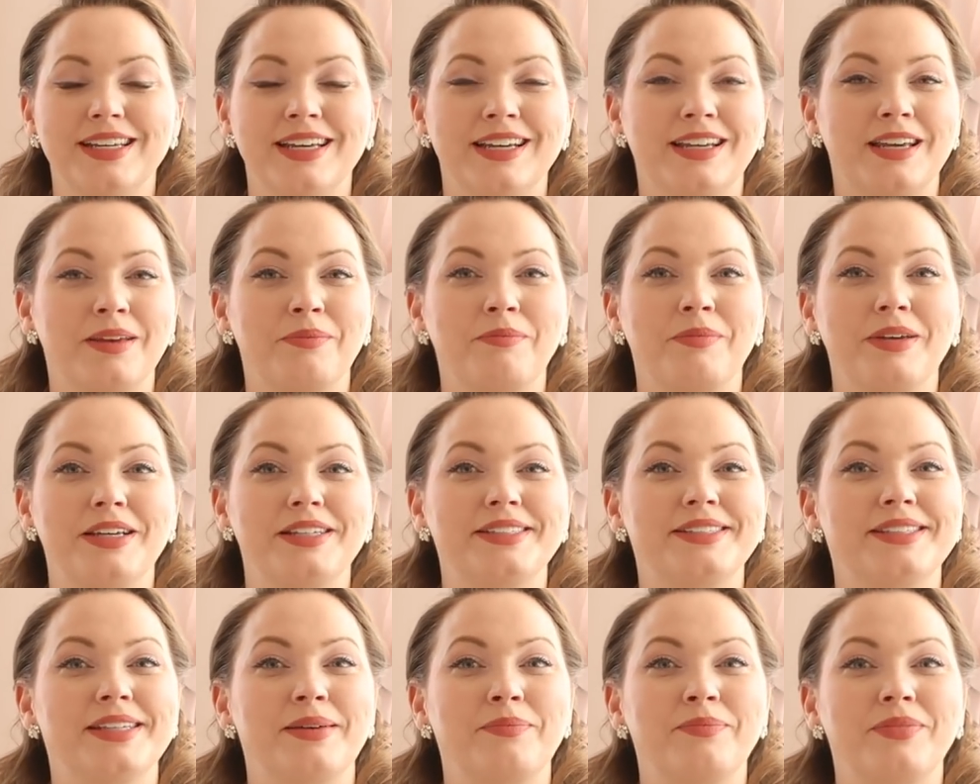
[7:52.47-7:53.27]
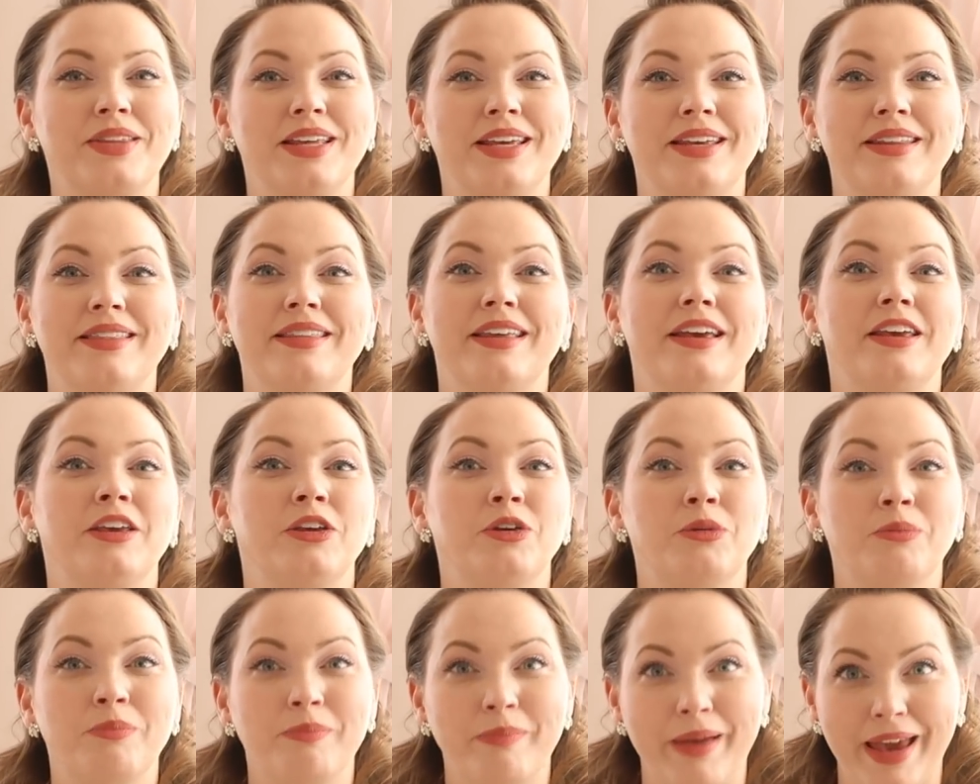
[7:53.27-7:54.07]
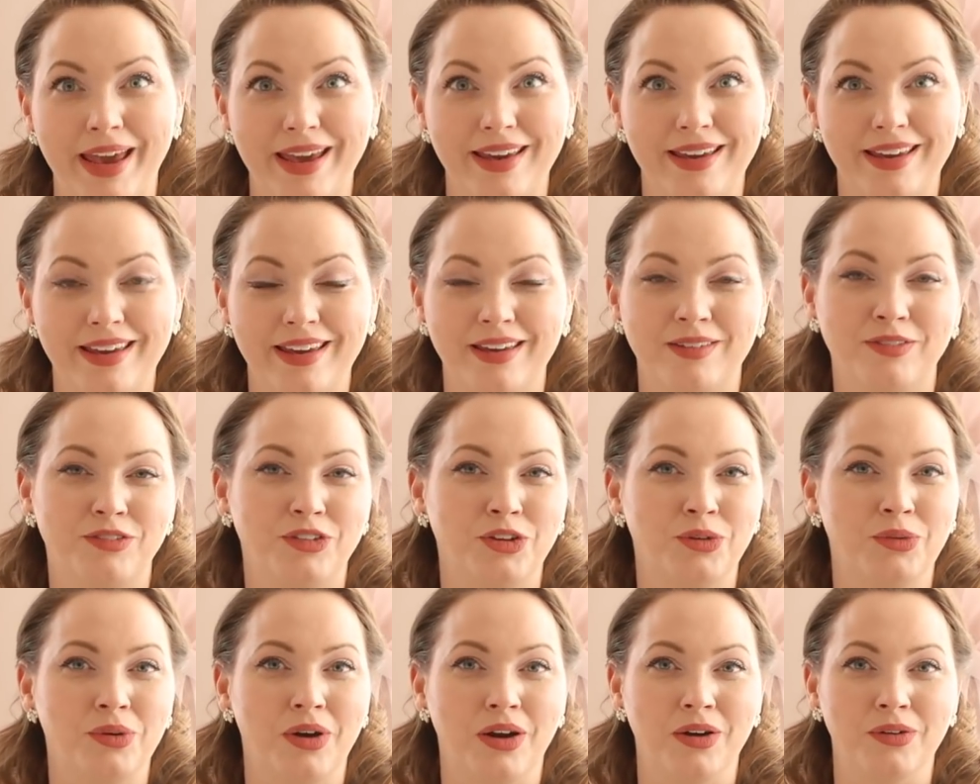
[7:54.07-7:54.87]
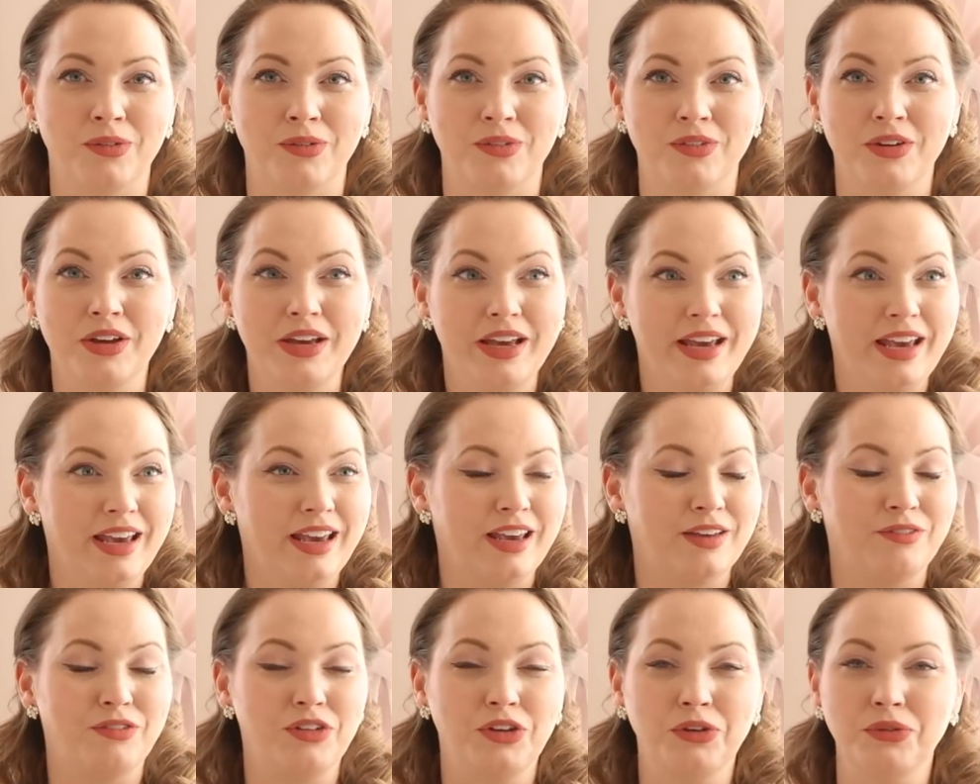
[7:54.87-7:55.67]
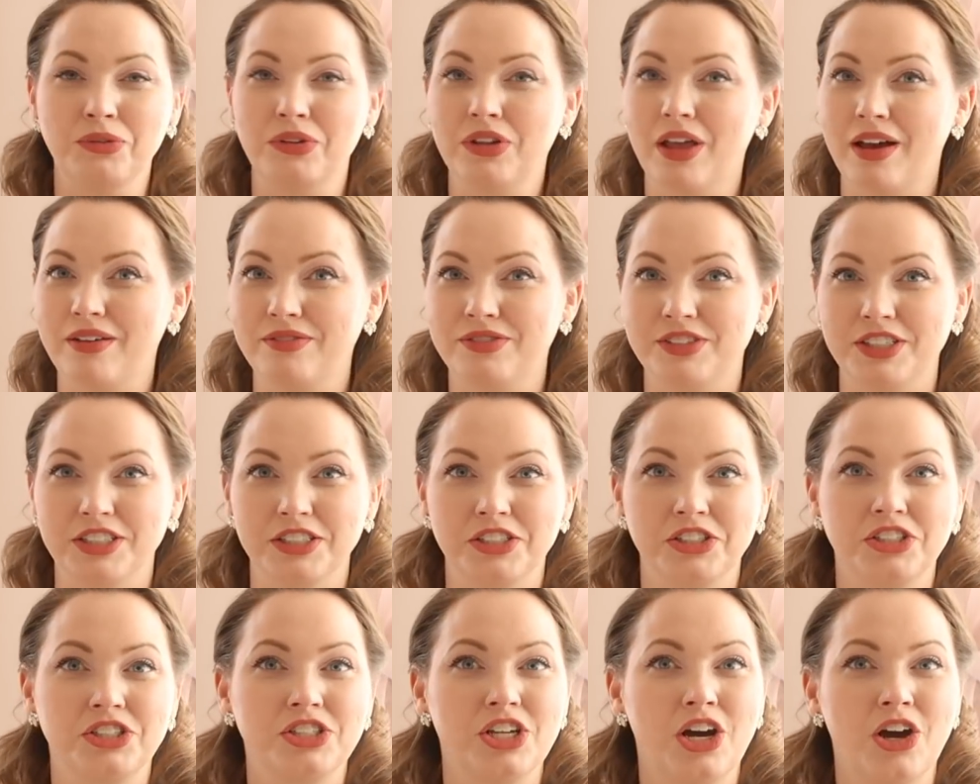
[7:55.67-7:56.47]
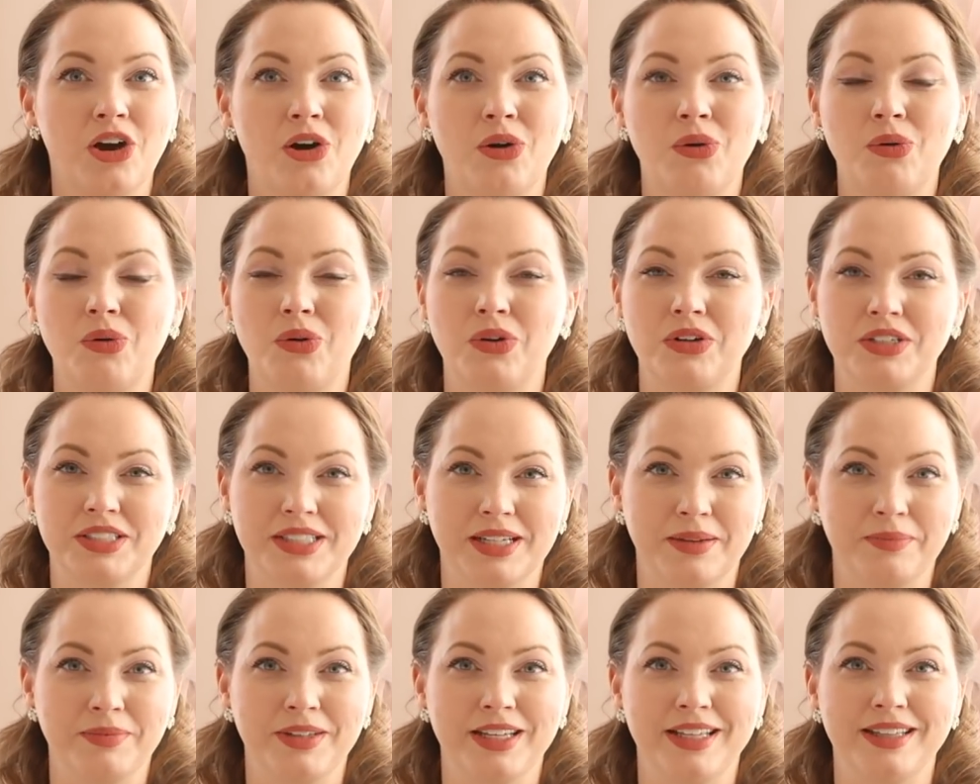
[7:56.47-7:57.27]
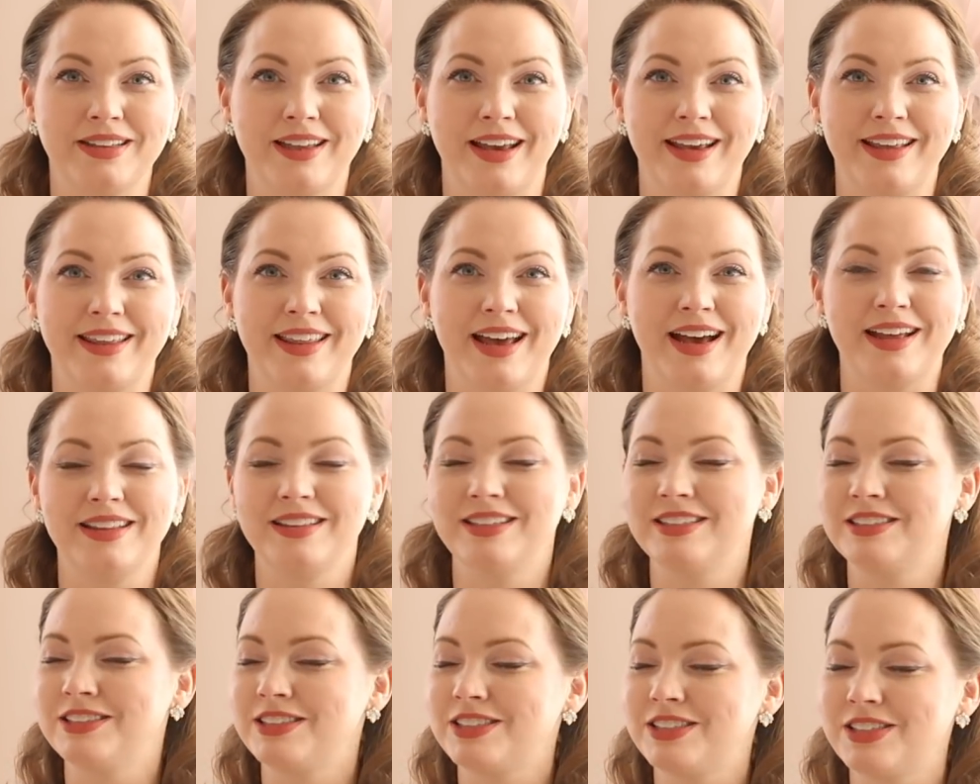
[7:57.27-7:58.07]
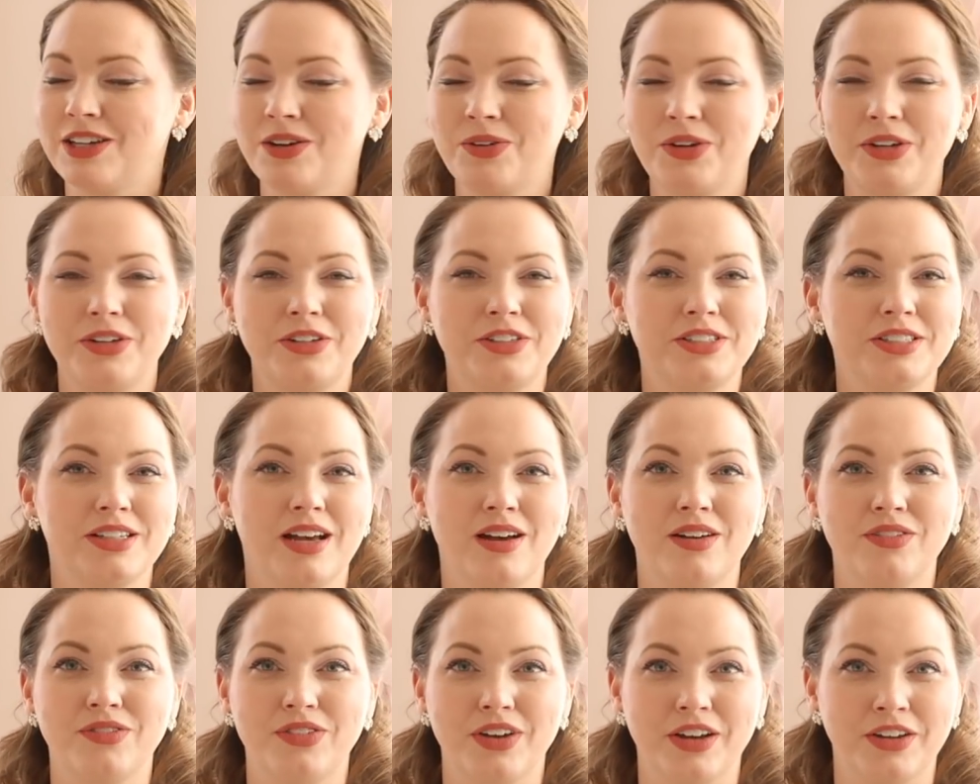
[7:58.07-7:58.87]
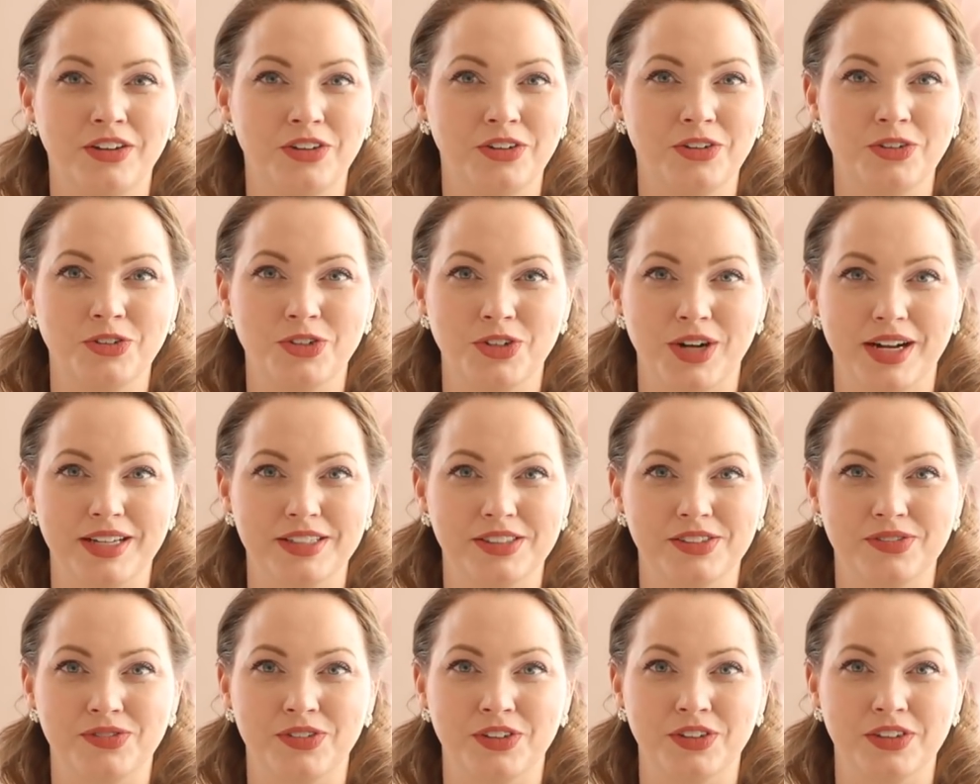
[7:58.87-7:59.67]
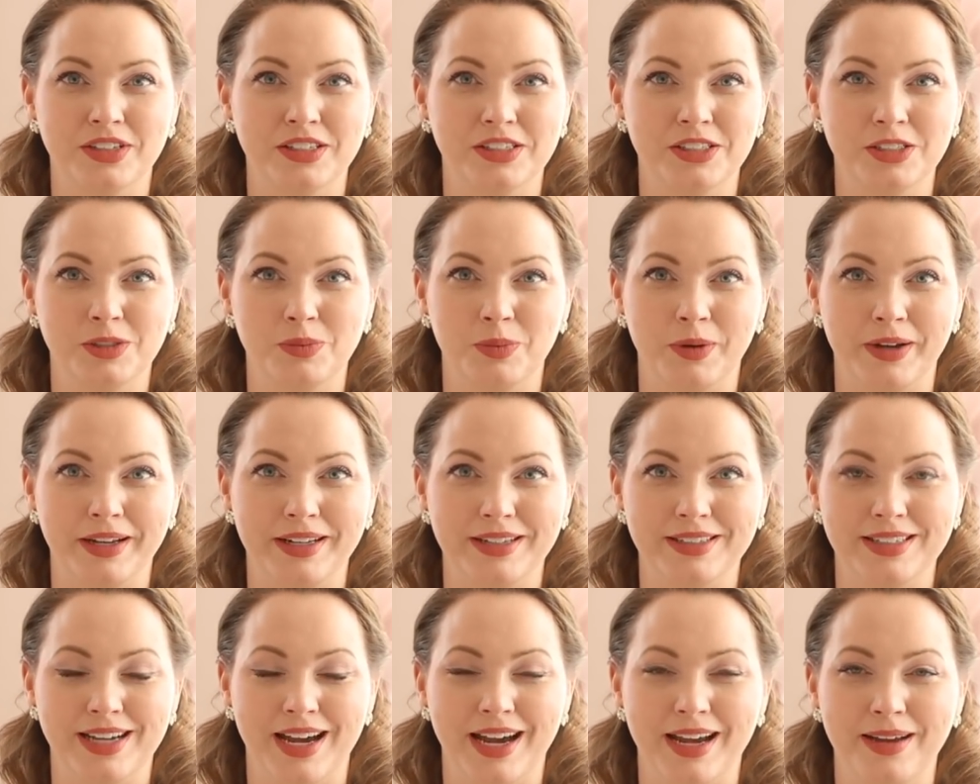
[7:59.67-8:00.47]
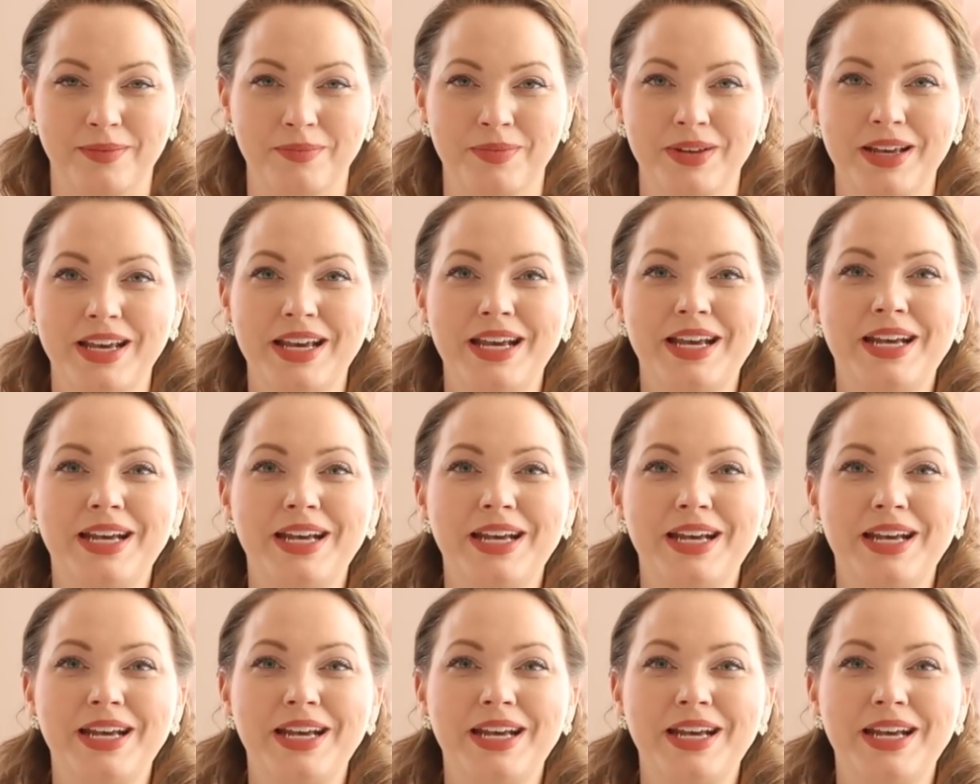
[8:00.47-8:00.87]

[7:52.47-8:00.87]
It can be something that you make. If you love to sew or something like that, then sew yourself a new dress for this springtime.